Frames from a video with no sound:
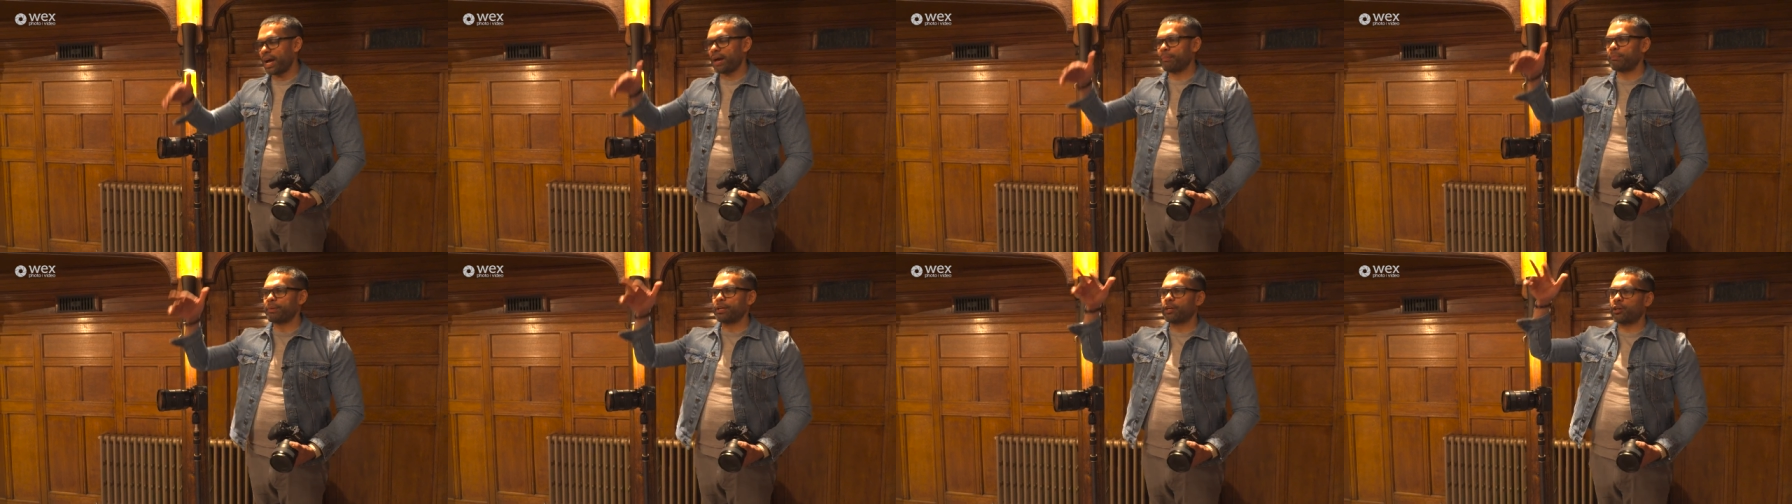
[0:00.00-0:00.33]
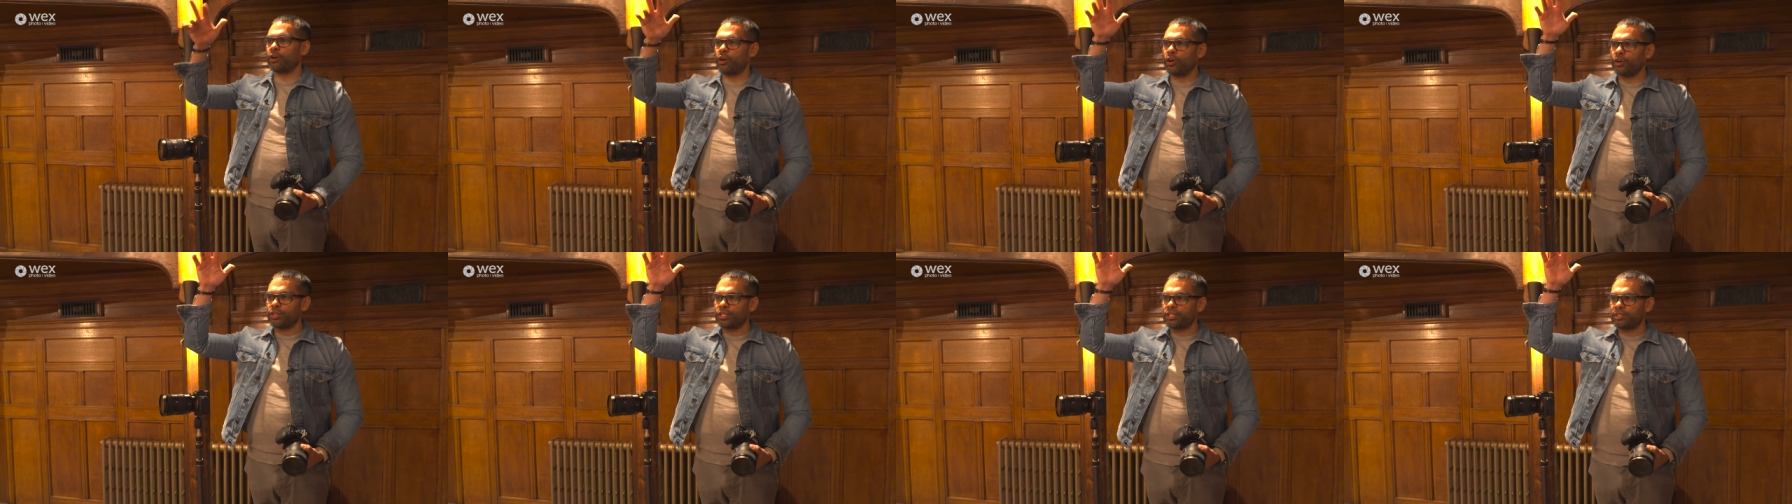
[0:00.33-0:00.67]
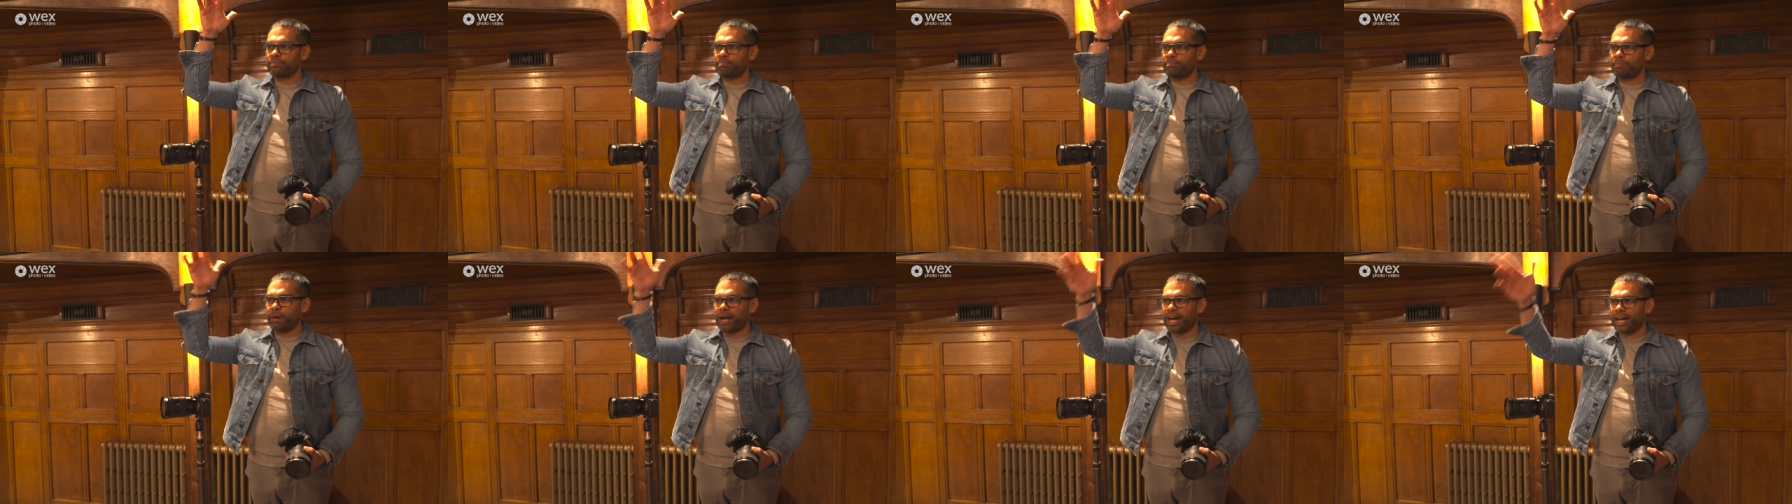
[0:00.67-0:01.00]
and
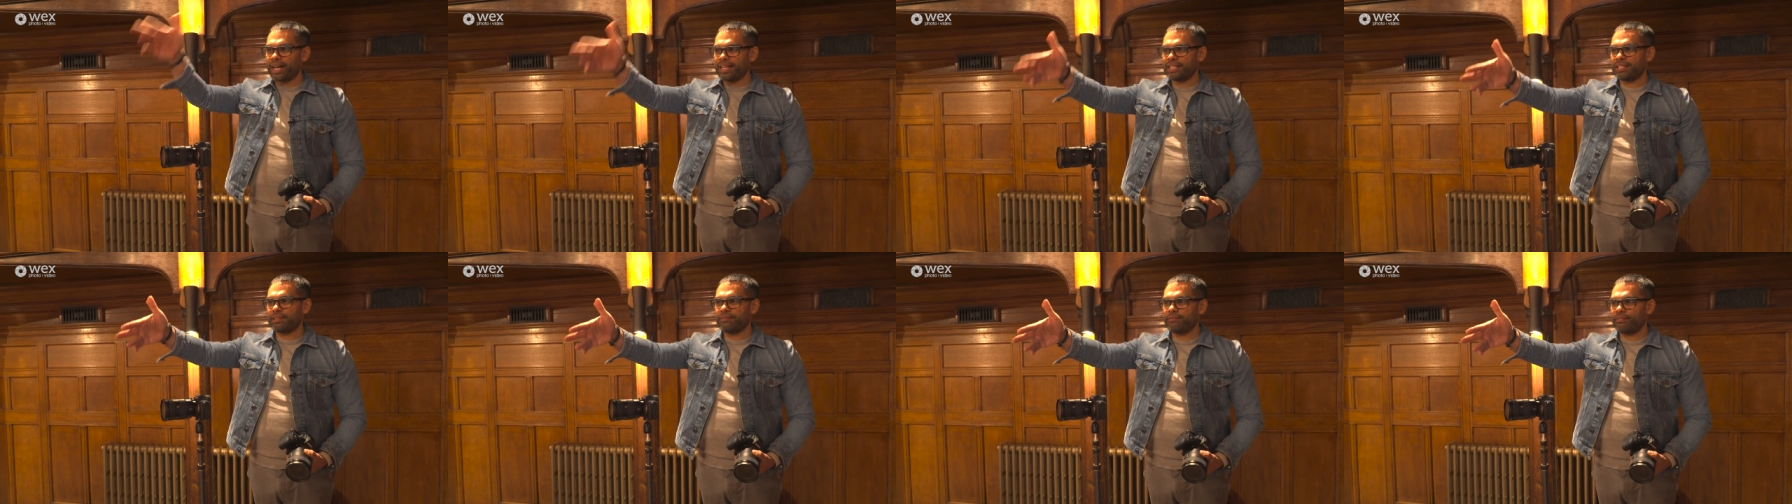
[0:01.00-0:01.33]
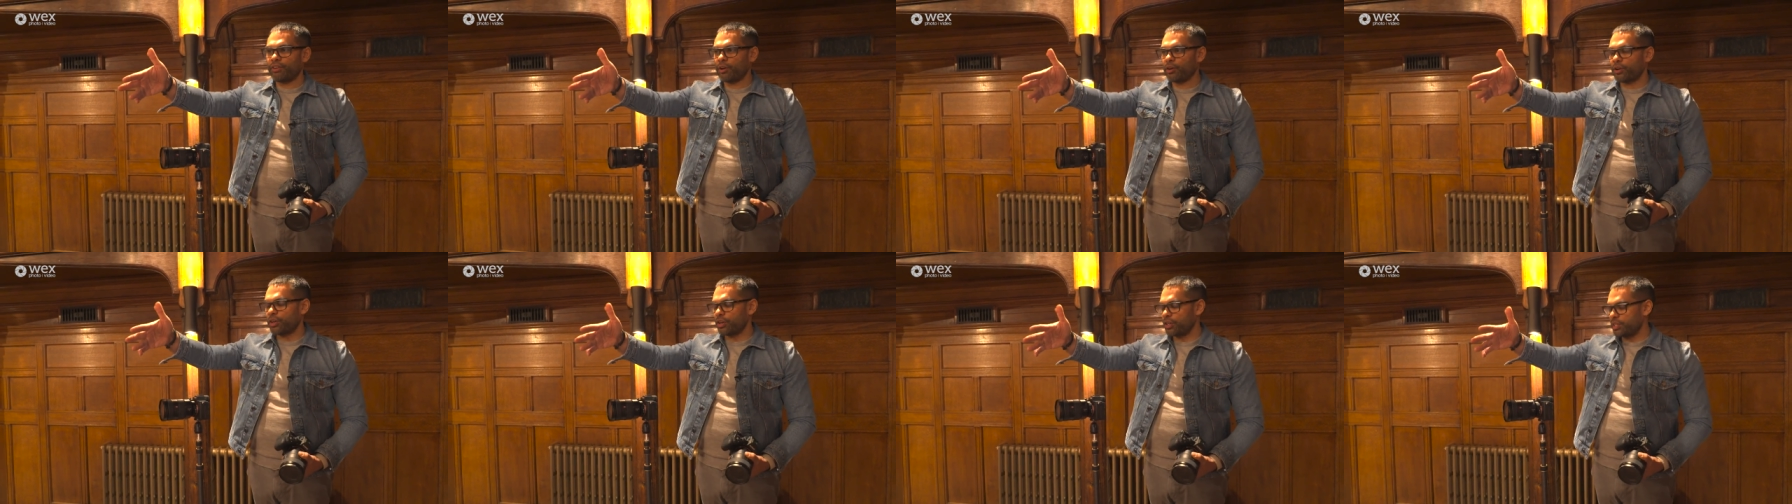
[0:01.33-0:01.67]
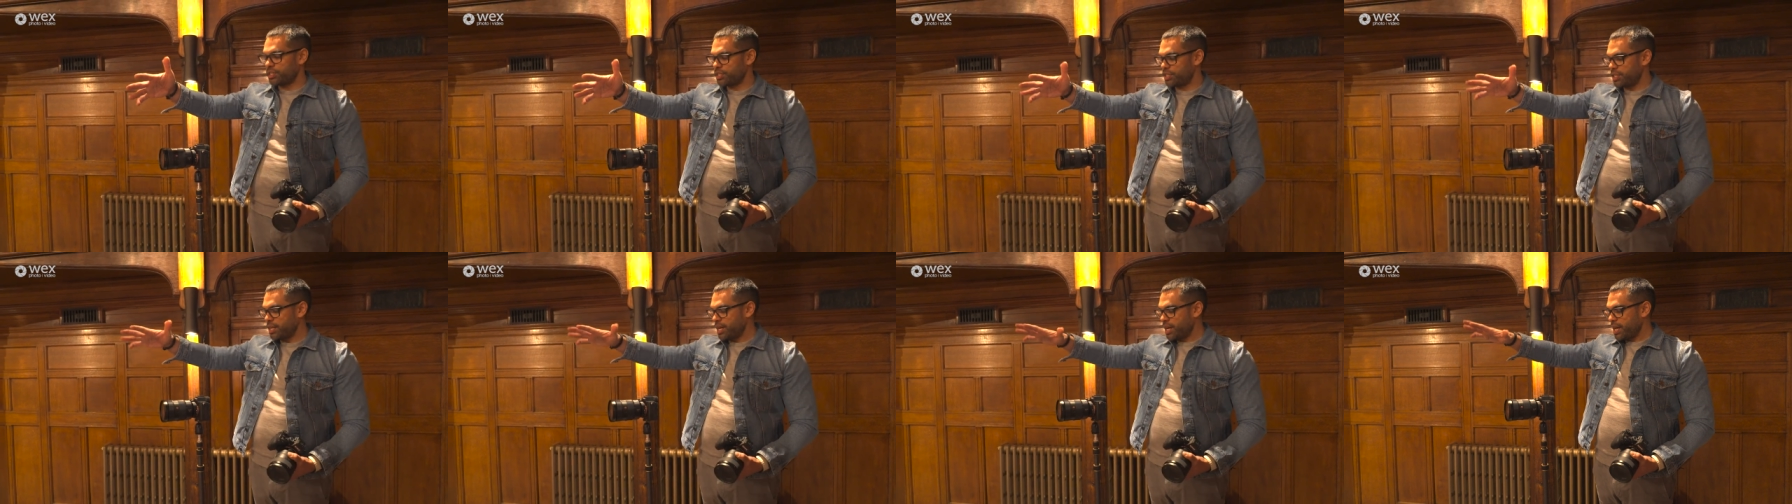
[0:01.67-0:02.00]
because Pat is in
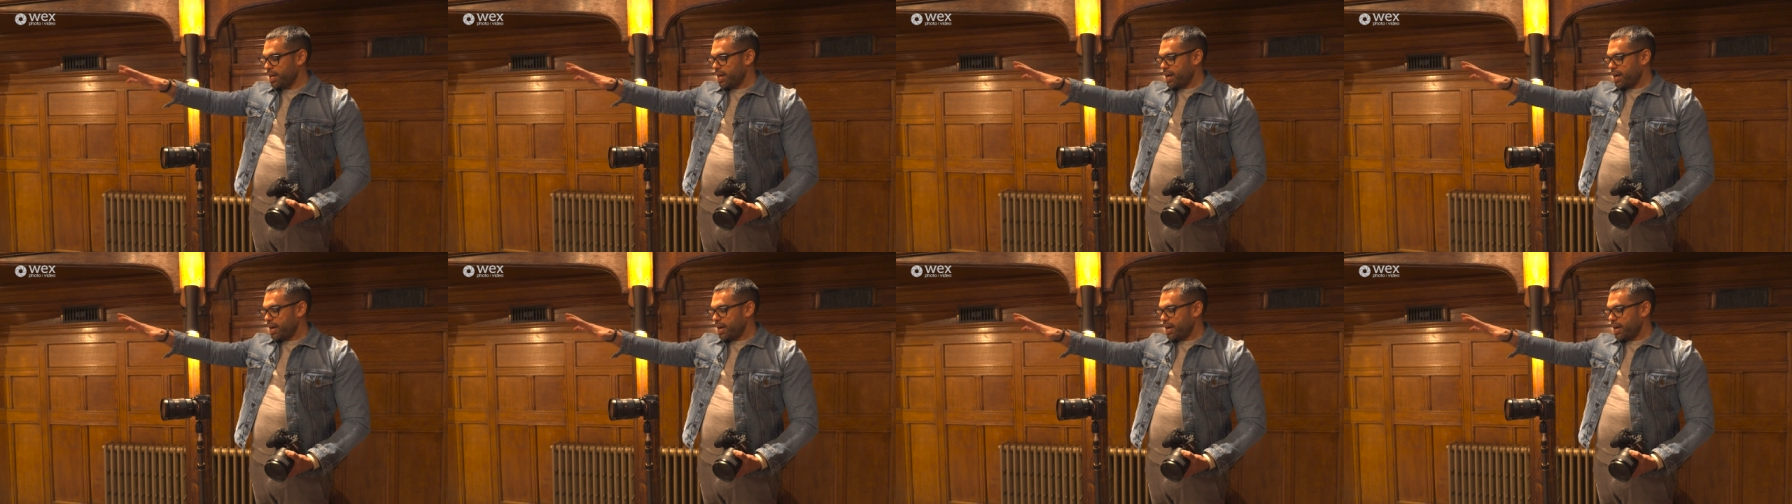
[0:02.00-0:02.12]
focus,